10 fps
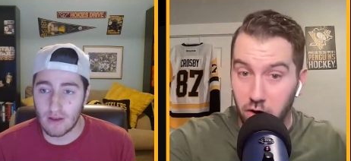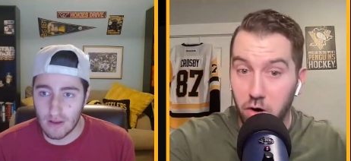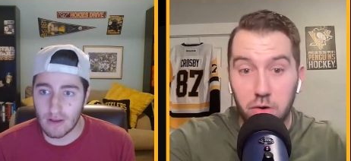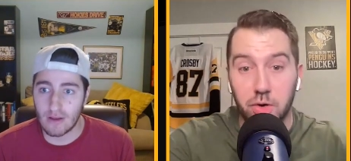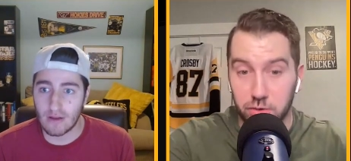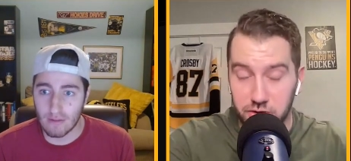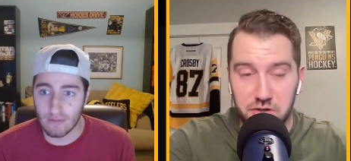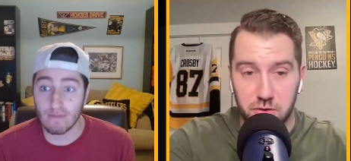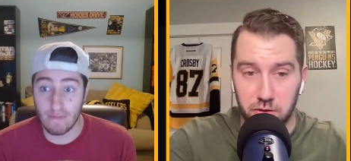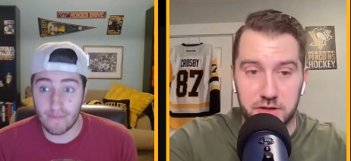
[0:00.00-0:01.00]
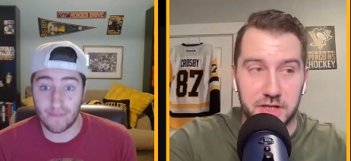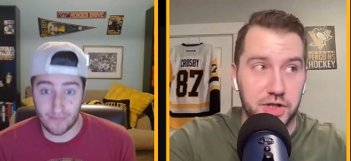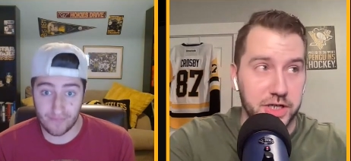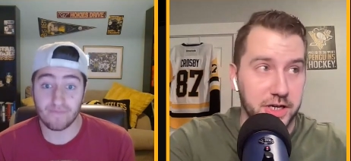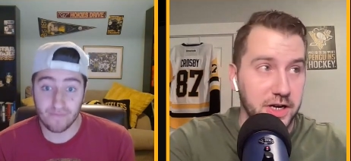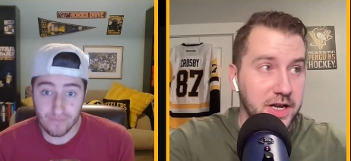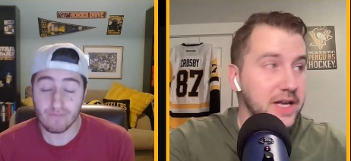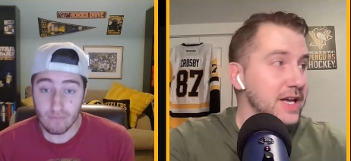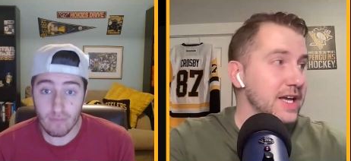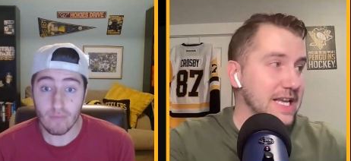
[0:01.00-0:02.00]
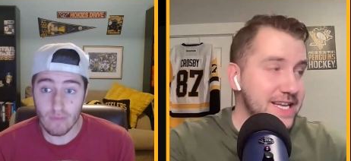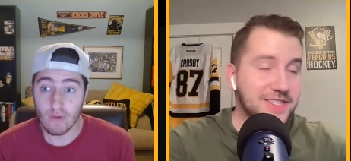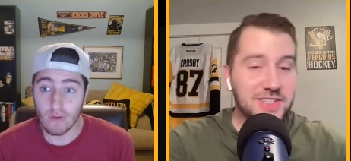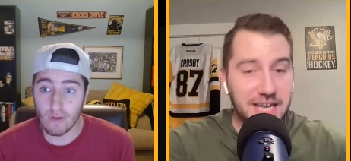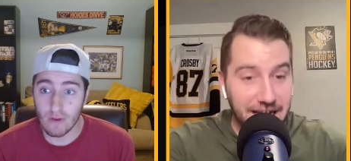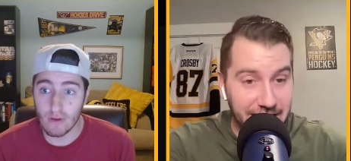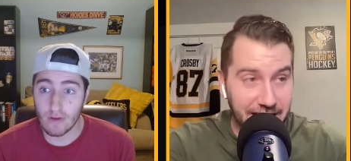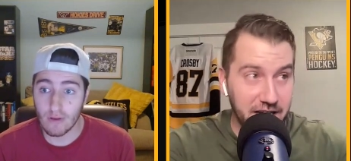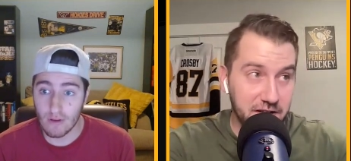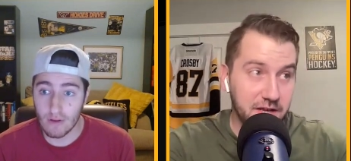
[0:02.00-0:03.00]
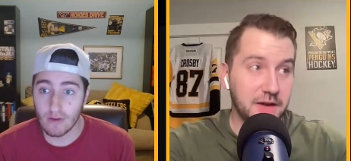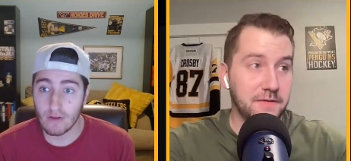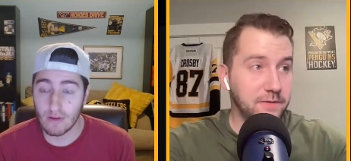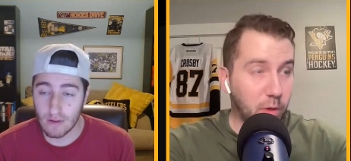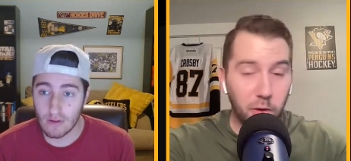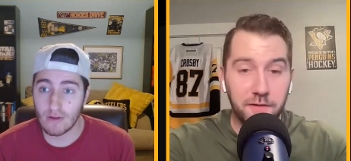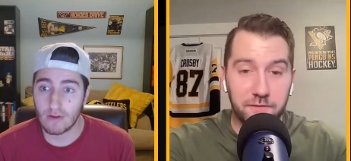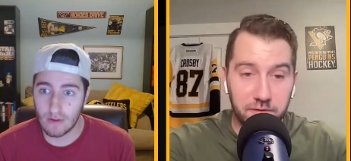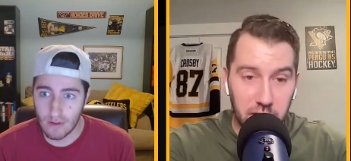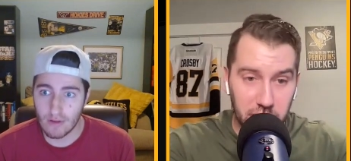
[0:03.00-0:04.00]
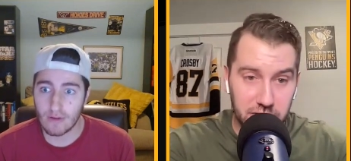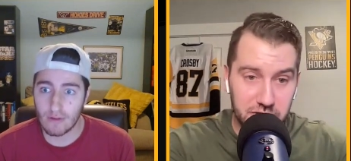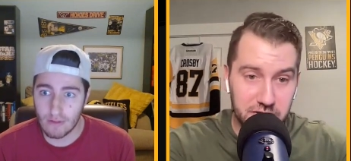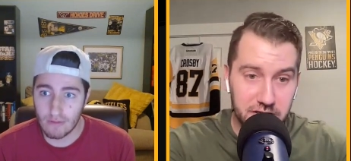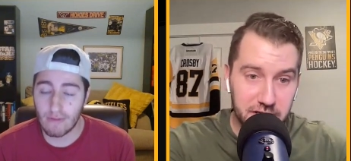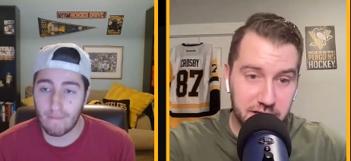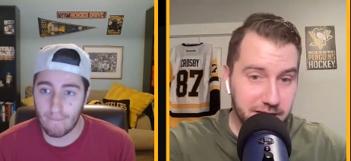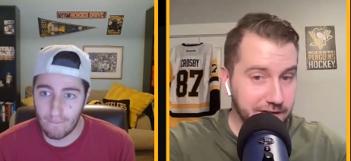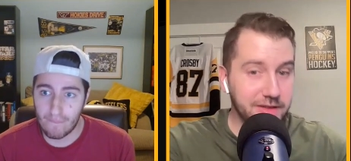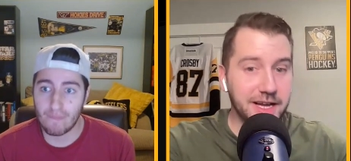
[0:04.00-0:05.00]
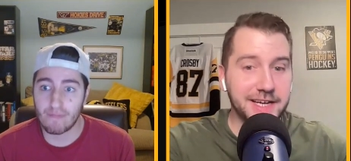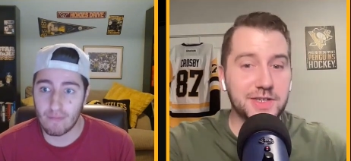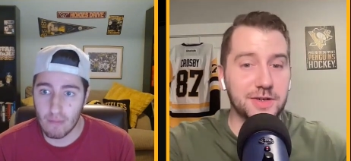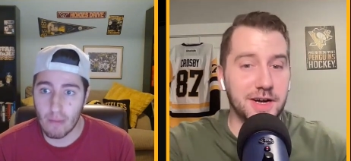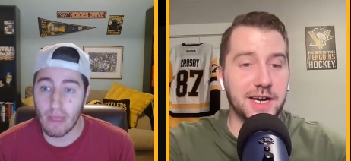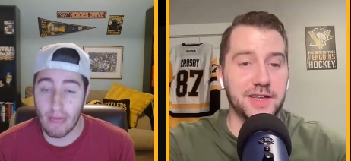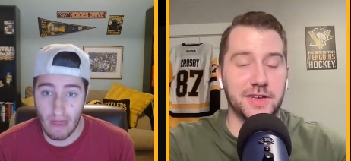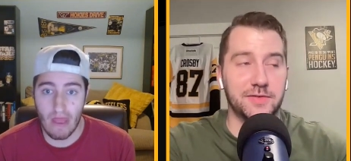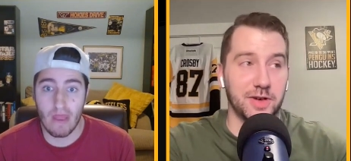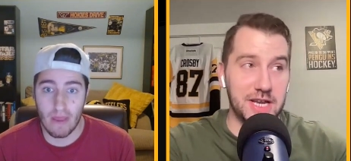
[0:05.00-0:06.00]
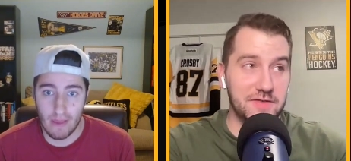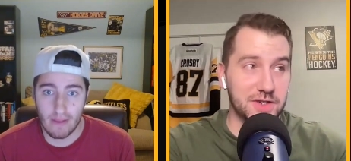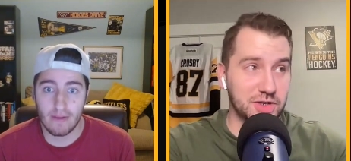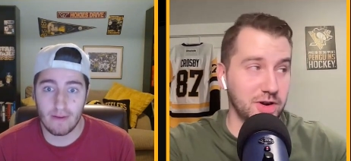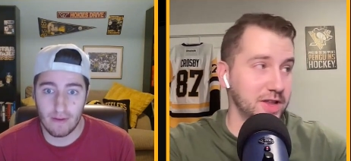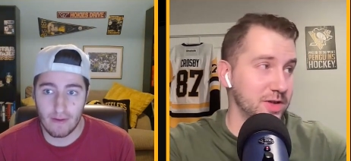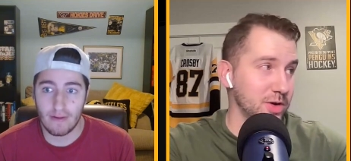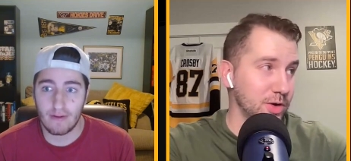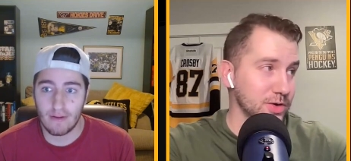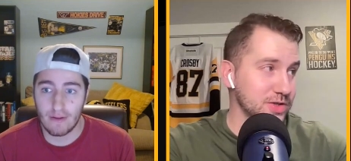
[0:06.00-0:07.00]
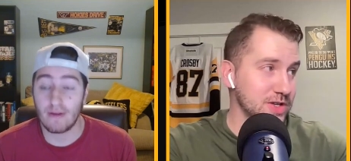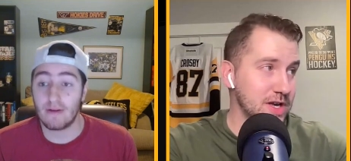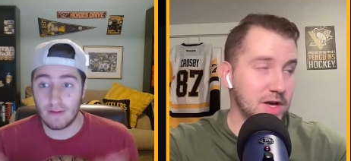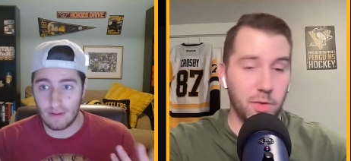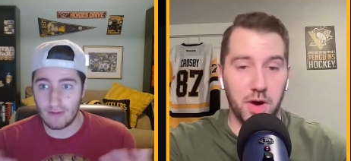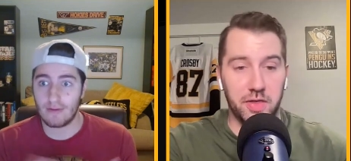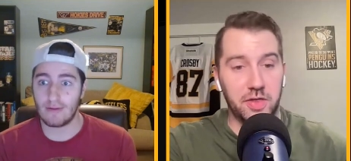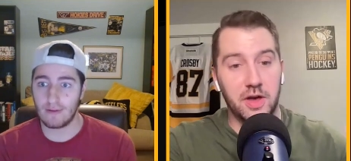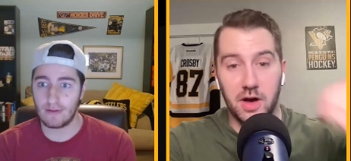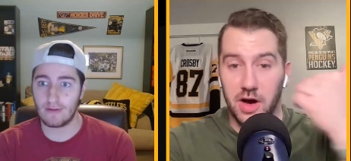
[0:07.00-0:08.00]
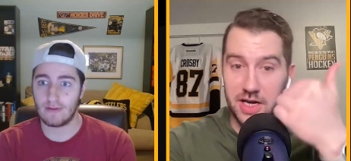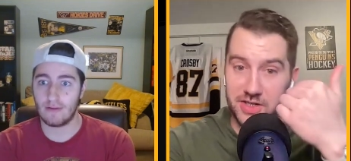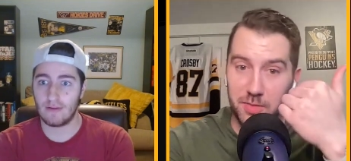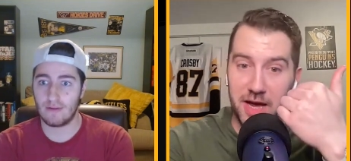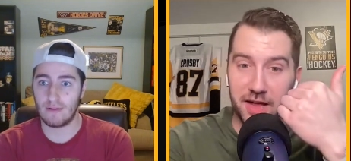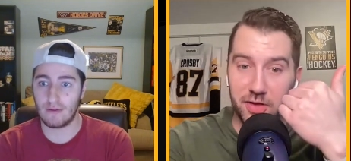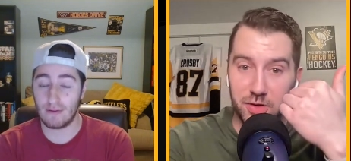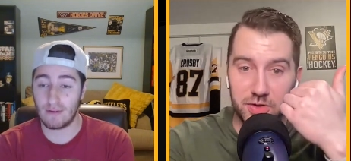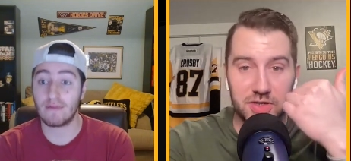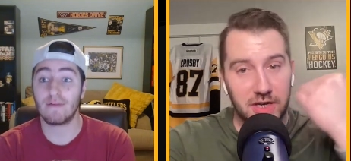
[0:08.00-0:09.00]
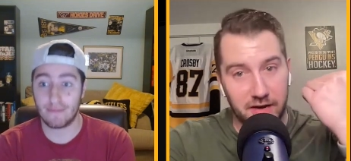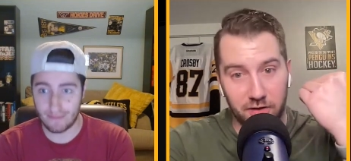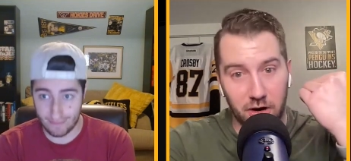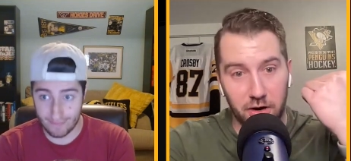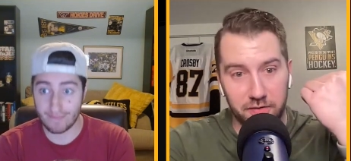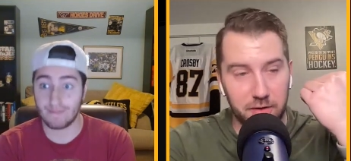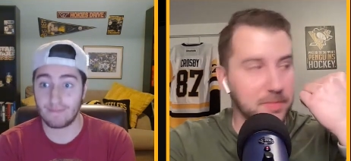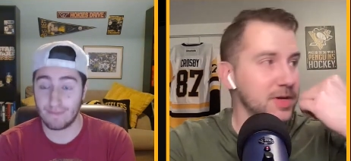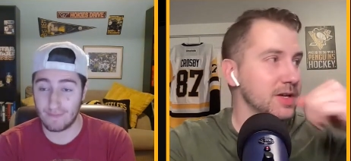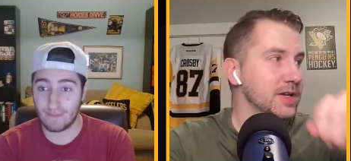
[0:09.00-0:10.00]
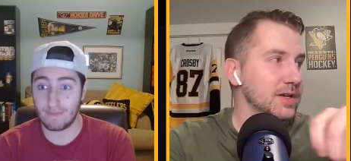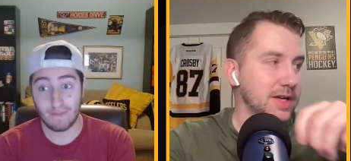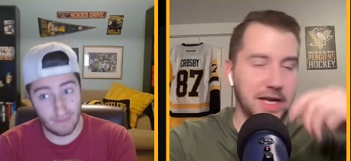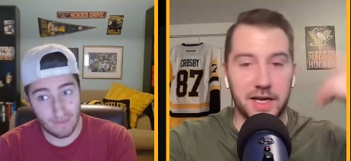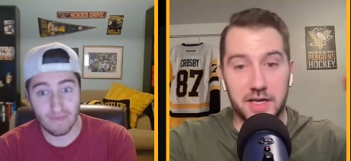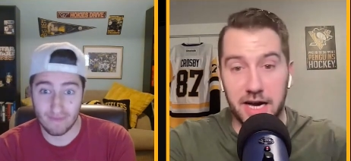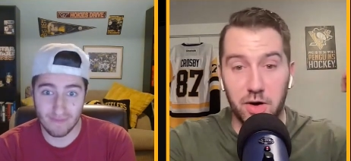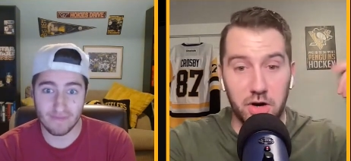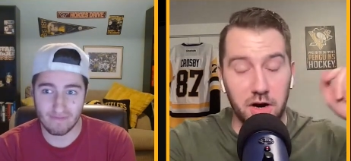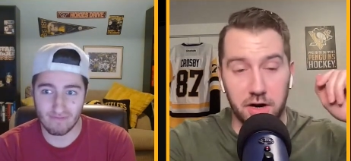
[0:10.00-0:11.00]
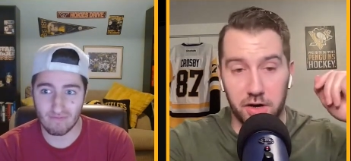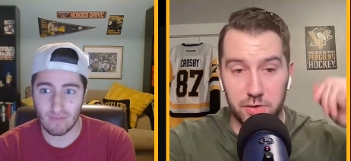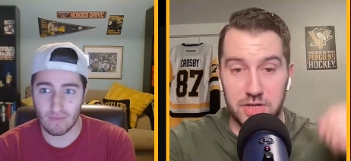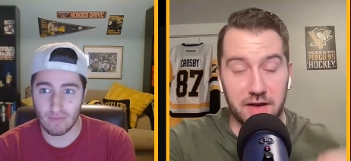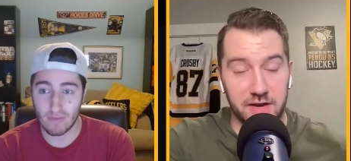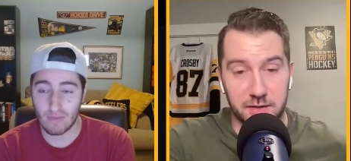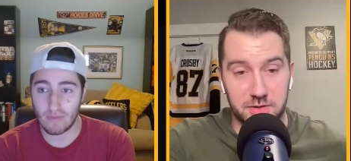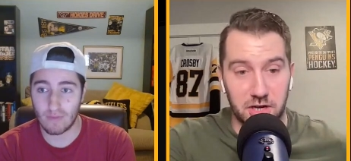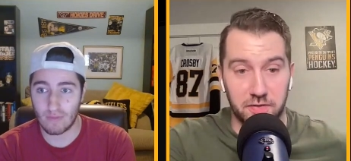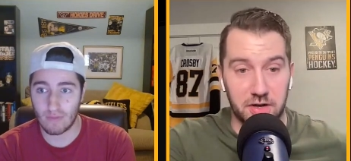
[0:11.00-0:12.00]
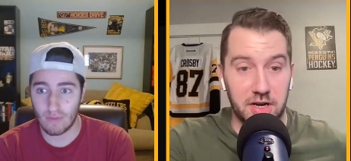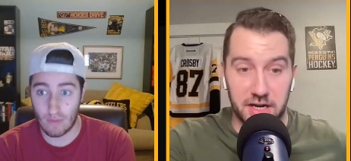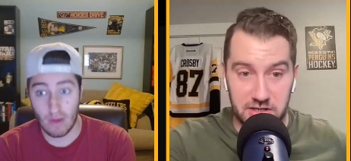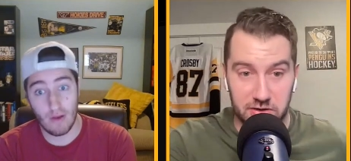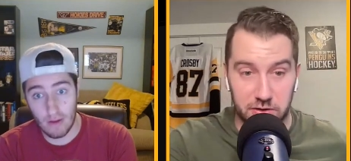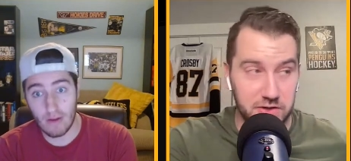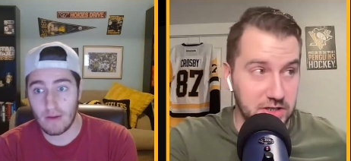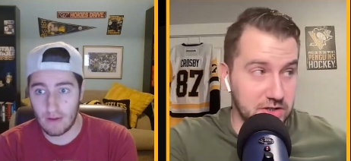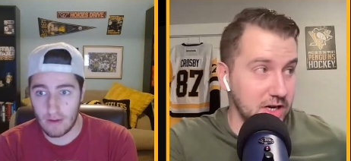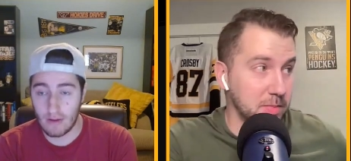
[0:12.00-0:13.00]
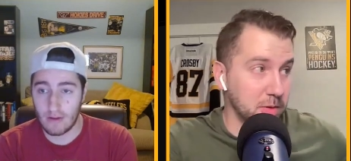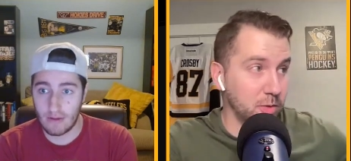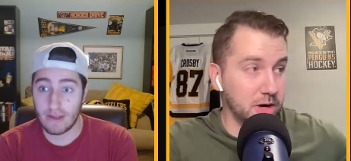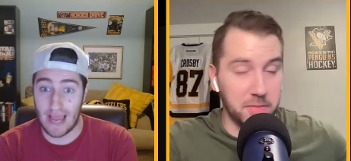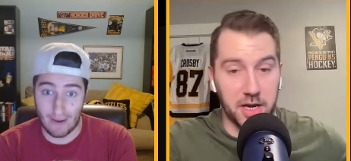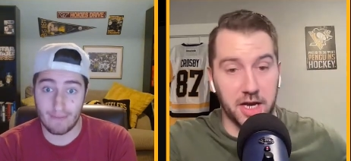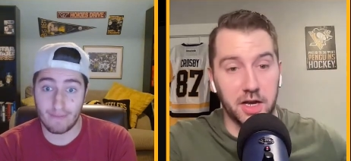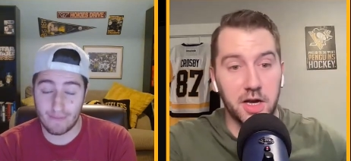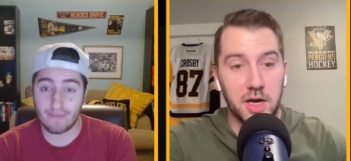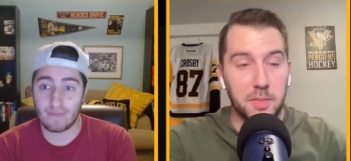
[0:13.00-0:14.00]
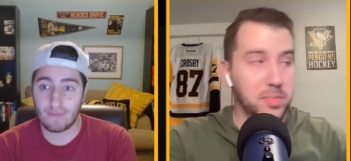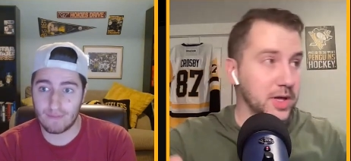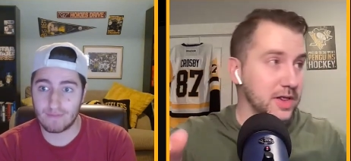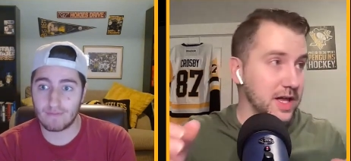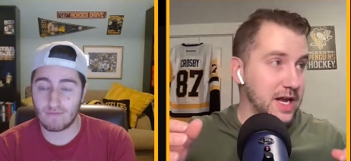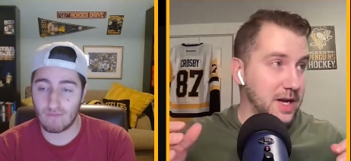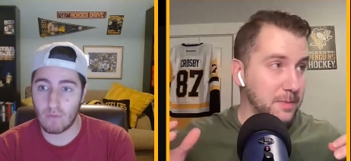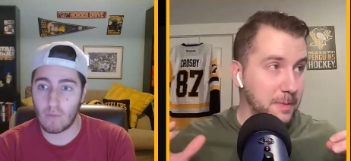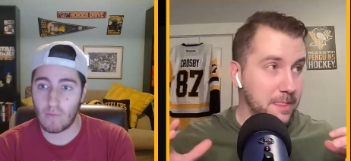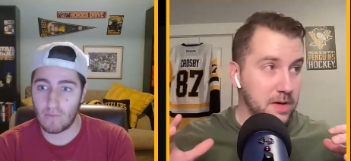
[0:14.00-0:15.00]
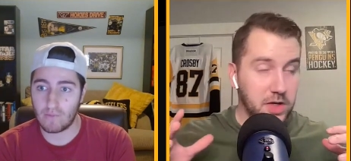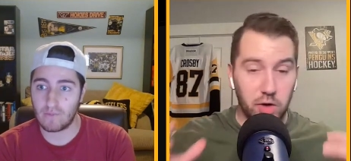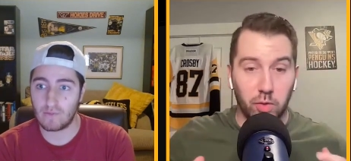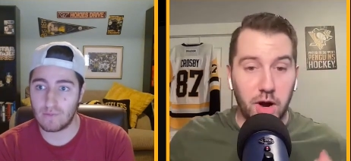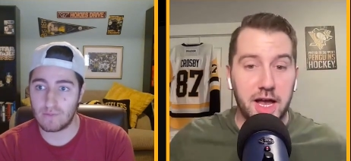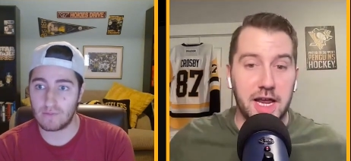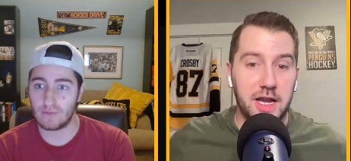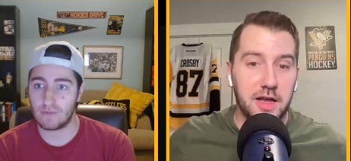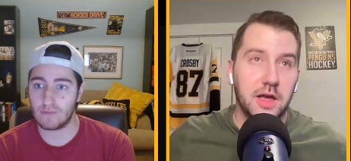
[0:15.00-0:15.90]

Speaker 1: all goals scored this year, he is tied for first in the National Hockey League for even strength goals with Austin Matthews, ever heard of him, and Kyle Connor, who's having himself a nice little season up in Winnipeg. Yeah. But, like, you're right.